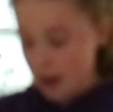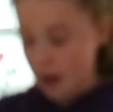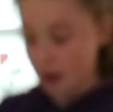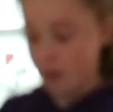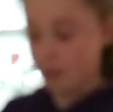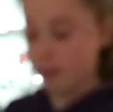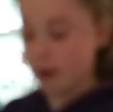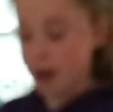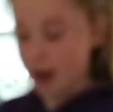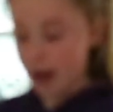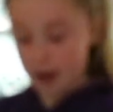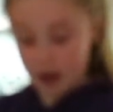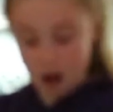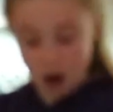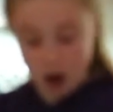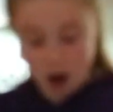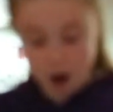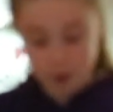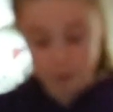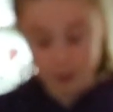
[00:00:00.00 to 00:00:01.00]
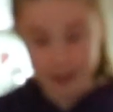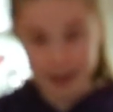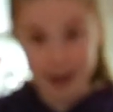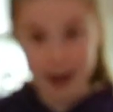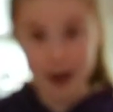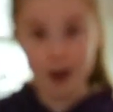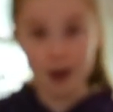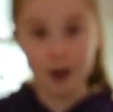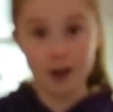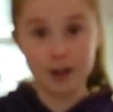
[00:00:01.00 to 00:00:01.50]
And then I will
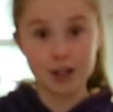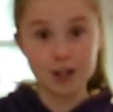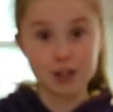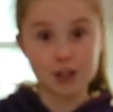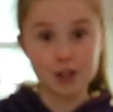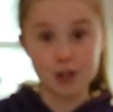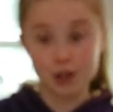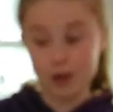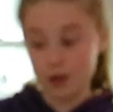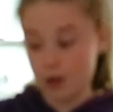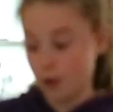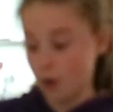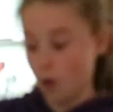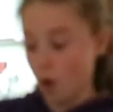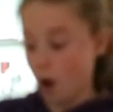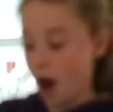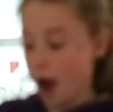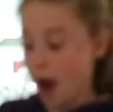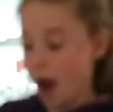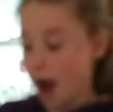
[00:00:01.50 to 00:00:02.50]
get on to